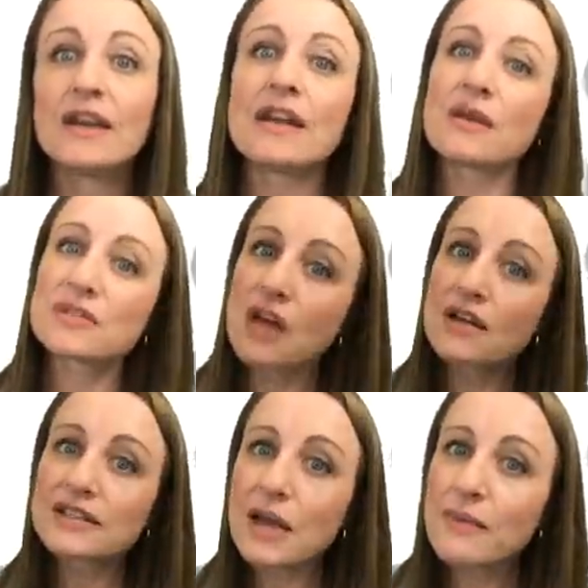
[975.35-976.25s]
Now, as
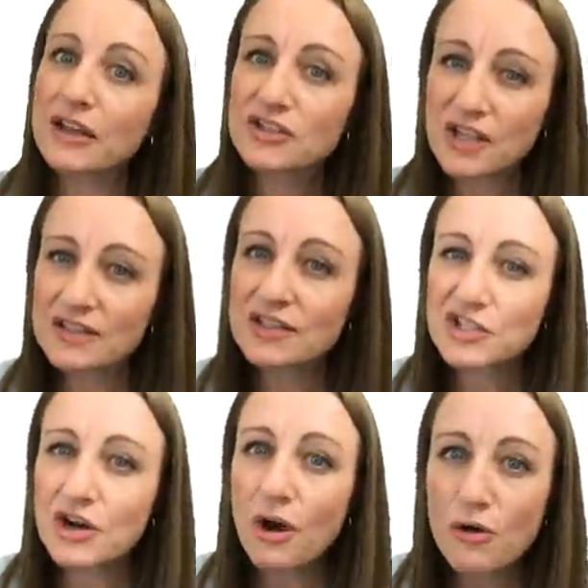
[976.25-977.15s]
long as that match doesn't
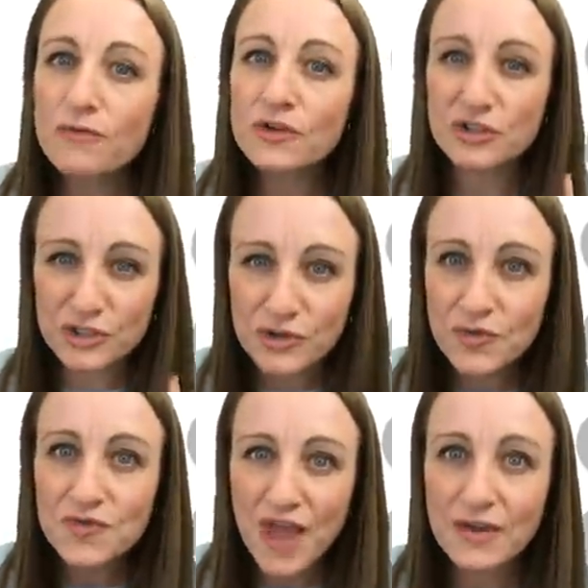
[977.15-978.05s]
share over
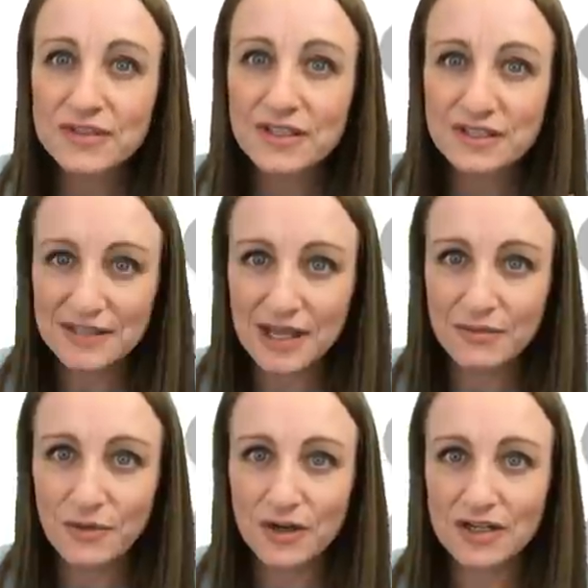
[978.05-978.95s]
2,000
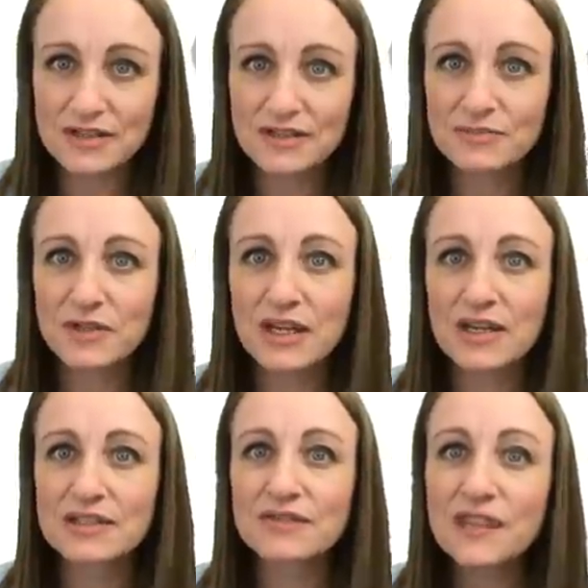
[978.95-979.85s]
centimorgans,
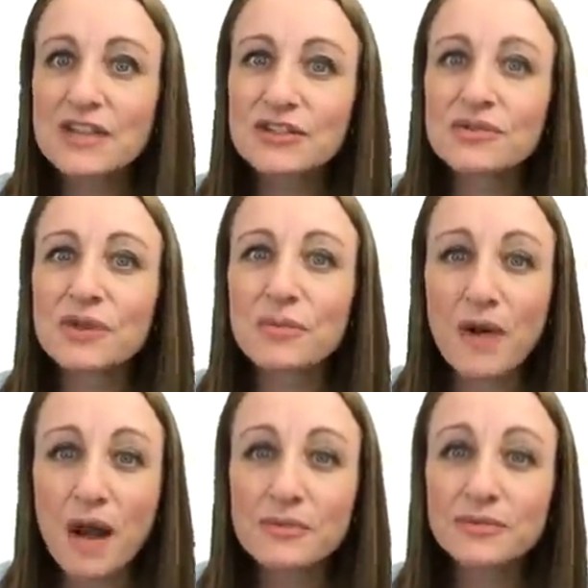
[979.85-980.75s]
because if they do, they're
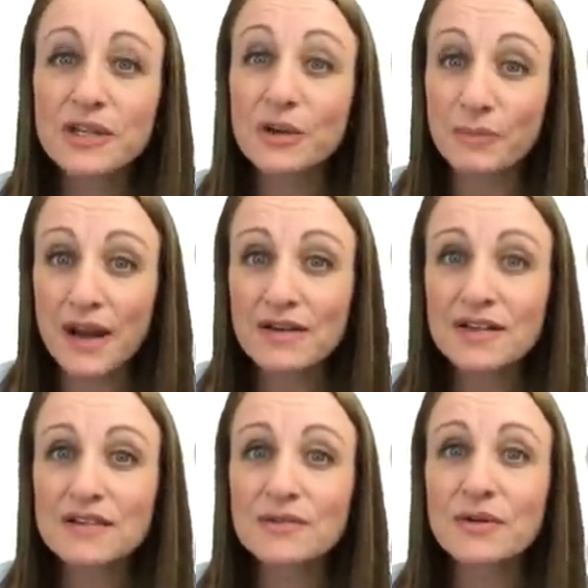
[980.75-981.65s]
probably your
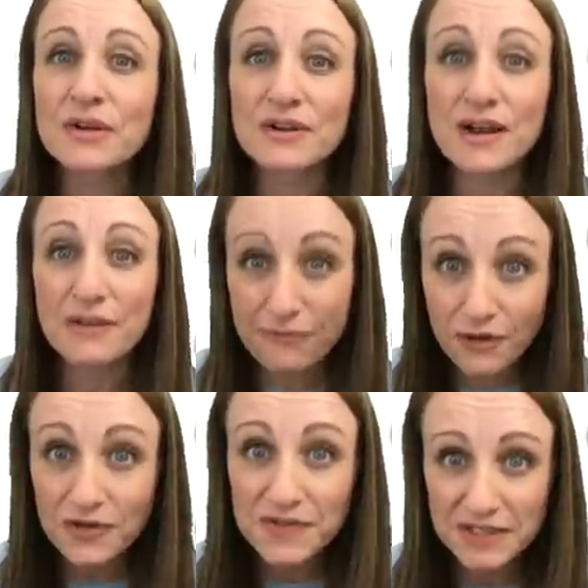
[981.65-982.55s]
parent or your
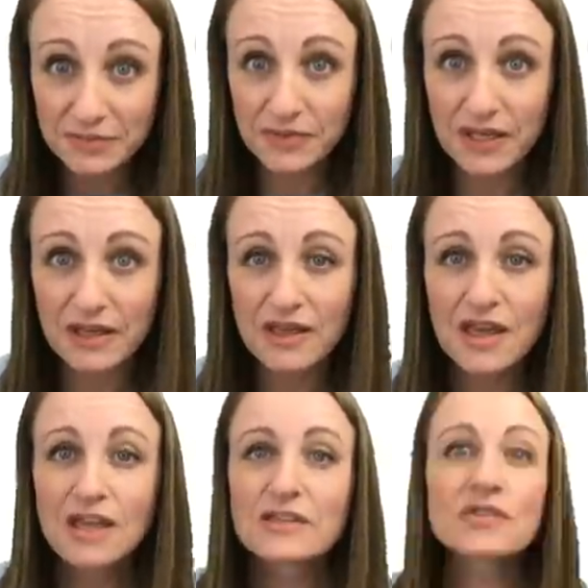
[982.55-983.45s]
full sibling.
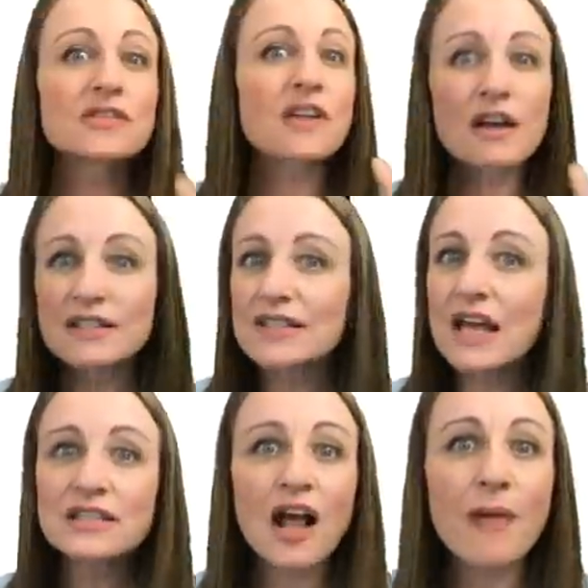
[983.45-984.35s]
So, as long as
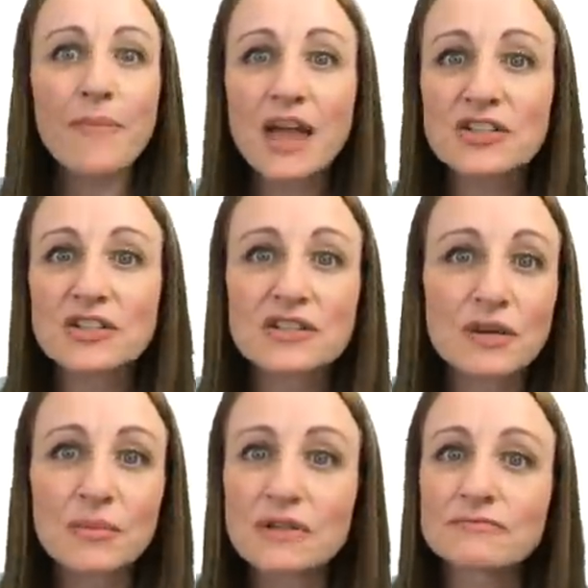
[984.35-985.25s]
that top match is
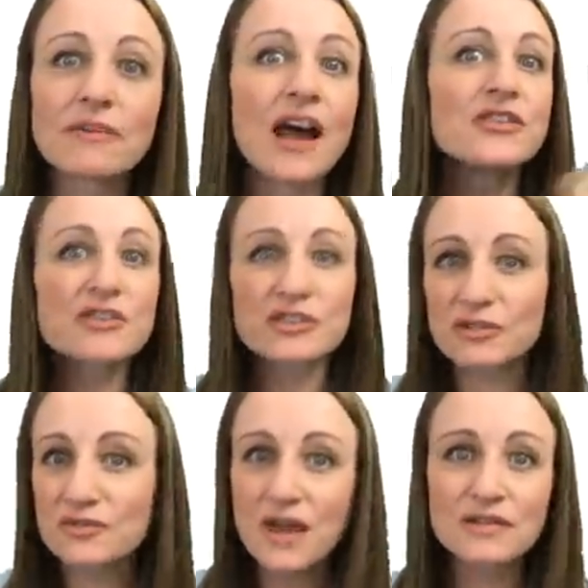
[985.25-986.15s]
someone under
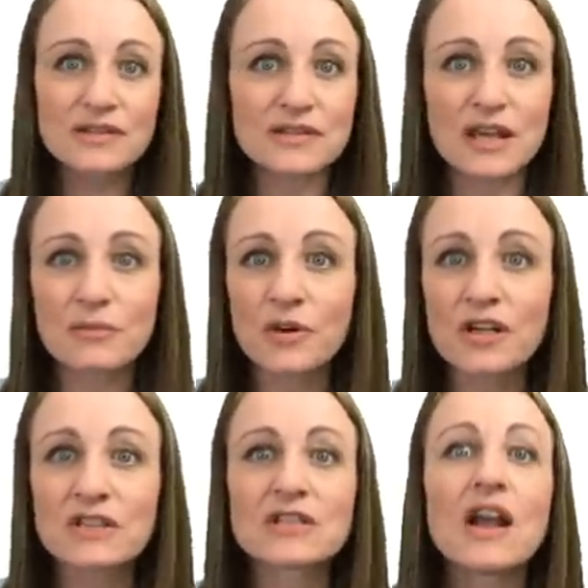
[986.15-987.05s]
2,000
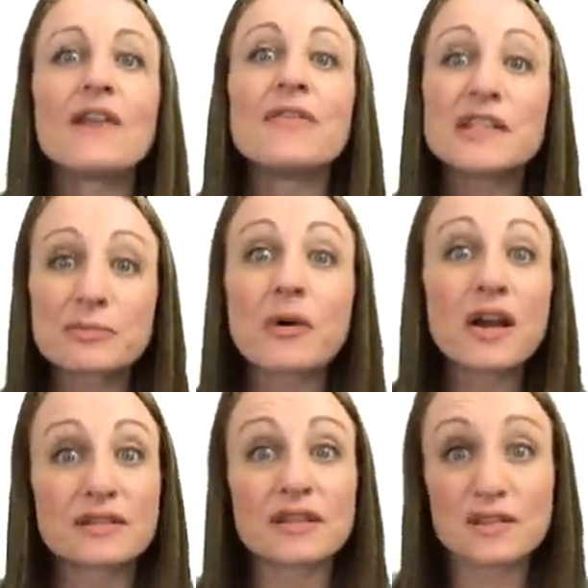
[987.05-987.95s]
centimorgans, this
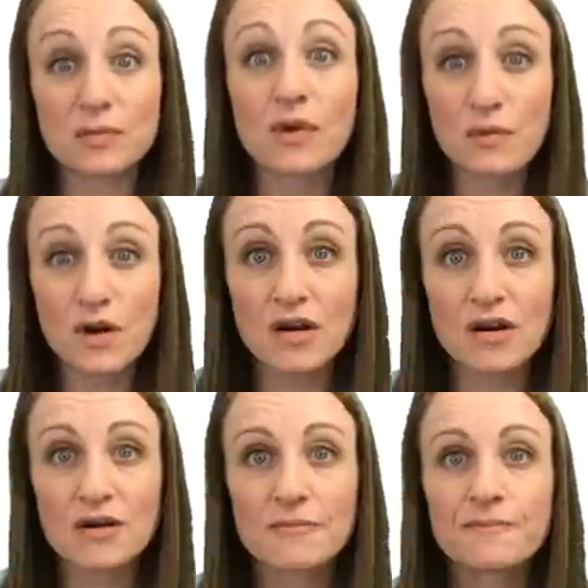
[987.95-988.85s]
process will
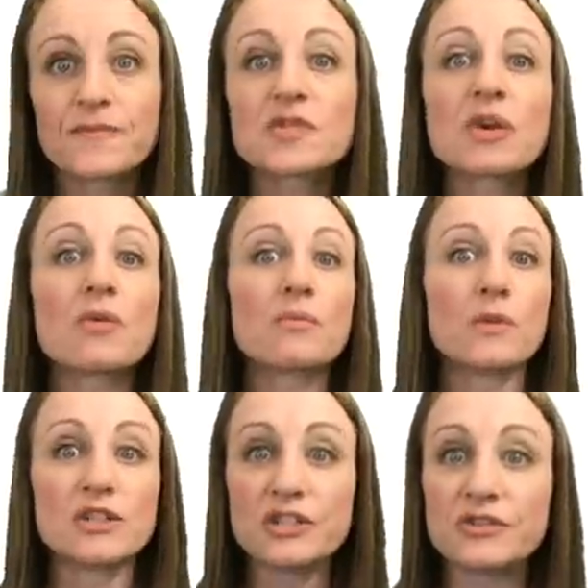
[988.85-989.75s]
work. So
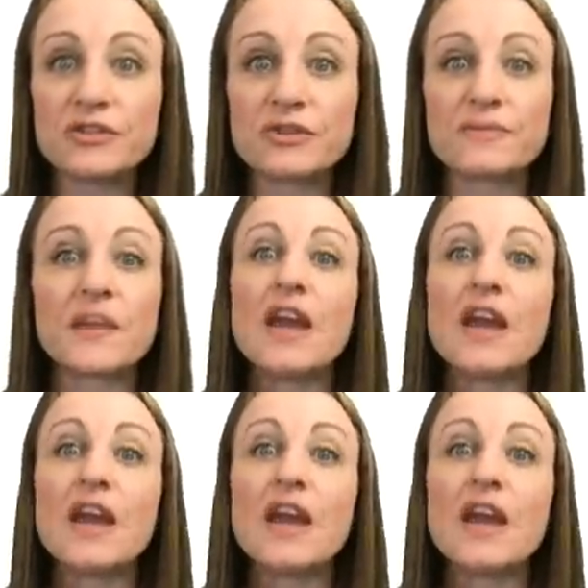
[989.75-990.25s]
what do you do?